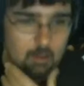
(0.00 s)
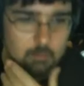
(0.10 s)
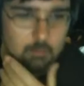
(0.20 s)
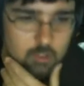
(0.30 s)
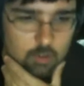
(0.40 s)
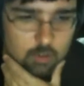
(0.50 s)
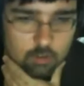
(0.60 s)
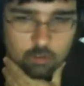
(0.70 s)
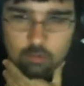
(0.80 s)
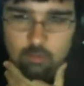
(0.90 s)

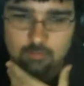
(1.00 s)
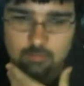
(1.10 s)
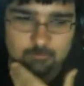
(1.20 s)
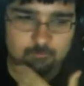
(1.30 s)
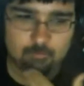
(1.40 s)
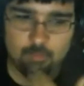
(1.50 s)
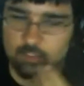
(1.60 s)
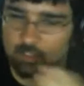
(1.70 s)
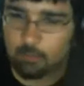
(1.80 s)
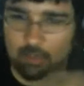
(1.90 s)
So
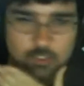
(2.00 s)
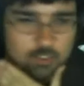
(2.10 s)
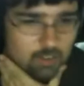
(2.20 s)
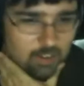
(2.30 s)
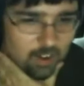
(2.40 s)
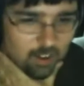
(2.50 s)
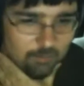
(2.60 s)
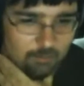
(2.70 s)
somebody started off.